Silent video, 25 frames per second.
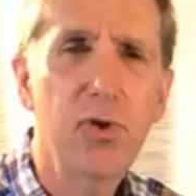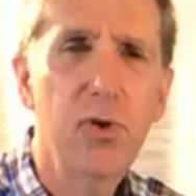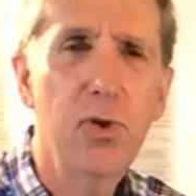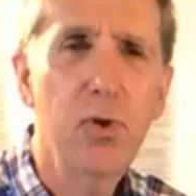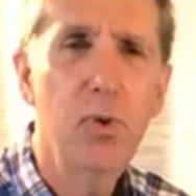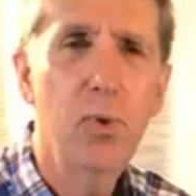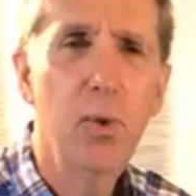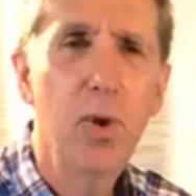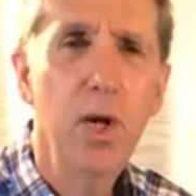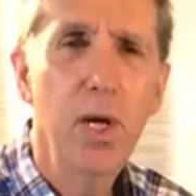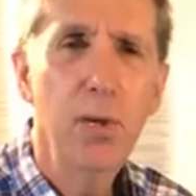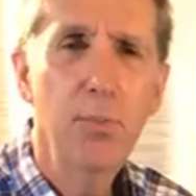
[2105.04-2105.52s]

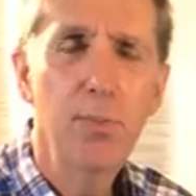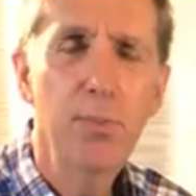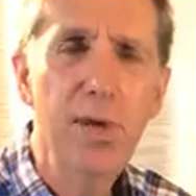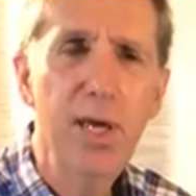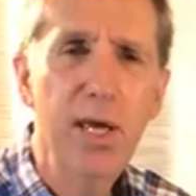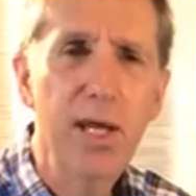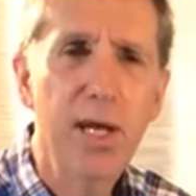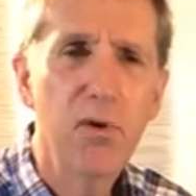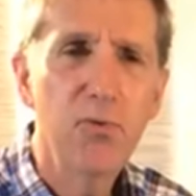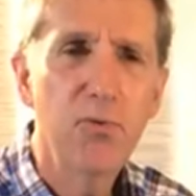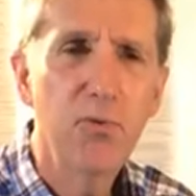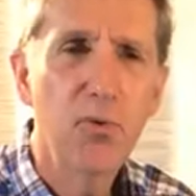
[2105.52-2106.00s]
to
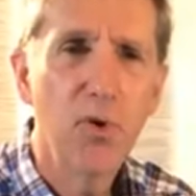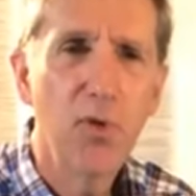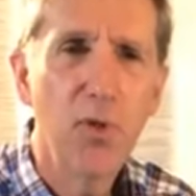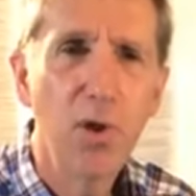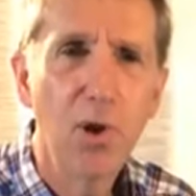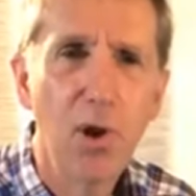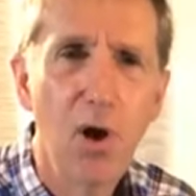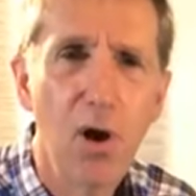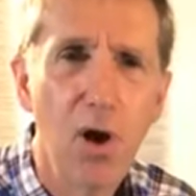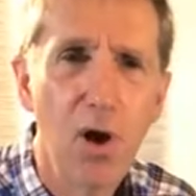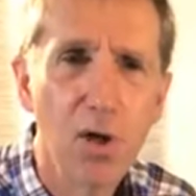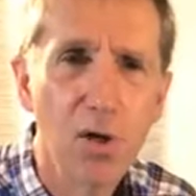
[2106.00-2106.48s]
be in it for the
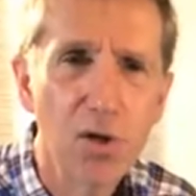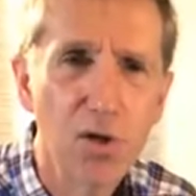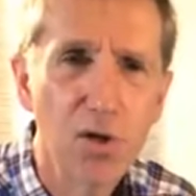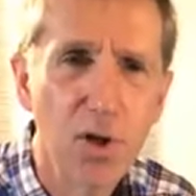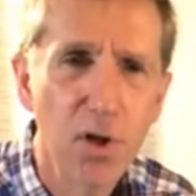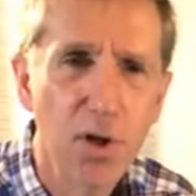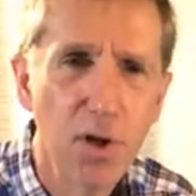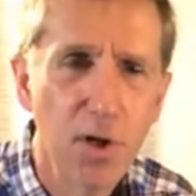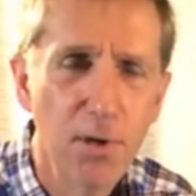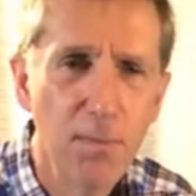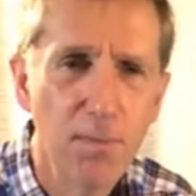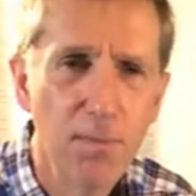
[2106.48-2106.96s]
long
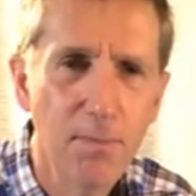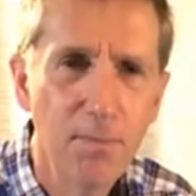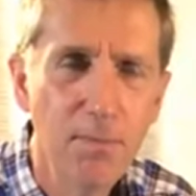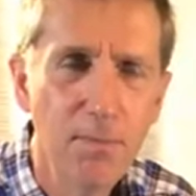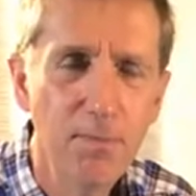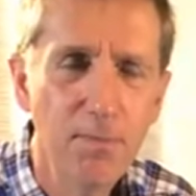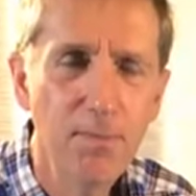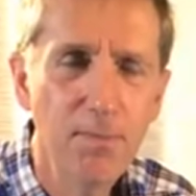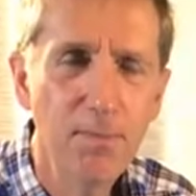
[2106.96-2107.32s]
term